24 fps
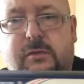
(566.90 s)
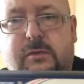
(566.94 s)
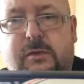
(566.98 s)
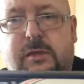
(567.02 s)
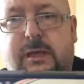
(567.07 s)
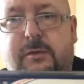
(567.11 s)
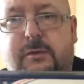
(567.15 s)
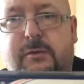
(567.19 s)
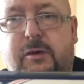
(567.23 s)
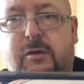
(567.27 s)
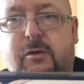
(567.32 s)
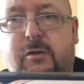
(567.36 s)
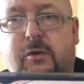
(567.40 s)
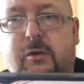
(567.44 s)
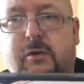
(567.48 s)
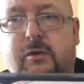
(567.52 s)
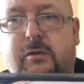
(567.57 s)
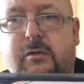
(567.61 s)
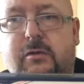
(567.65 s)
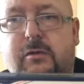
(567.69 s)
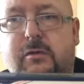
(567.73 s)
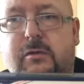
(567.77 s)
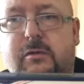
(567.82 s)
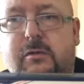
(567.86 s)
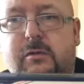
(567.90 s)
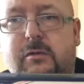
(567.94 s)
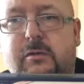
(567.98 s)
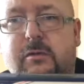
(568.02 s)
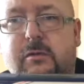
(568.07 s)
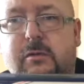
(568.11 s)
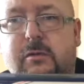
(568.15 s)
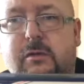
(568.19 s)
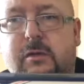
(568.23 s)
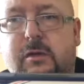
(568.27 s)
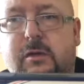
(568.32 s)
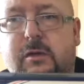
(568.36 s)
there we go.
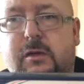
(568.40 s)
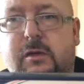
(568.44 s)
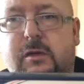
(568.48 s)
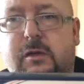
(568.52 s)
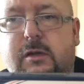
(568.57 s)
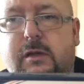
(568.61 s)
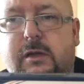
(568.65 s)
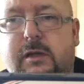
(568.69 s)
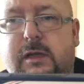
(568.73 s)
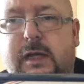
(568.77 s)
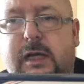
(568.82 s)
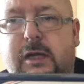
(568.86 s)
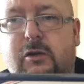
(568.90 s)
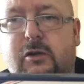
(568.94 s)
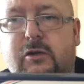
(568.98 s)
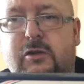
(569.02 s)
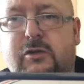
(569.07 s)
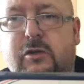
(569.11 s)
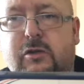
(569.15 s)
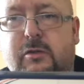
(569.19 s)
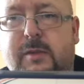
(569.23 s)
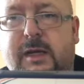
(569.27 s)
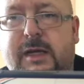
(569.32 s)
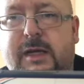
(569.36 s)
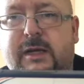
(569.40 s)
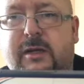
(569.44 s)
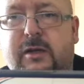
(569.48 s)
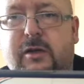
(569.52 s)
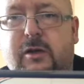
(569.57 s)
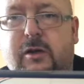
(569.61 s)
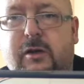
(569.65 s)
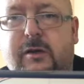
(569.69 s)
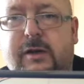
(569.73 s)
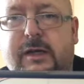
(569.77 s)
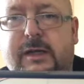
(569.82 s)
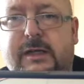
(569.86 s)
Hello, Doug Meyer,
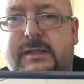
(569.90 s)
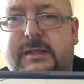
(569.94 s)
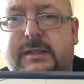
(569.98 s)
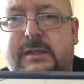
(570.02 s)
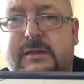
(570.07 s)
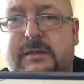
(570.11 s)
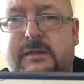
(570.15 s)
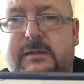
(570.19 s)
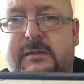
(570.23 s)
you all right?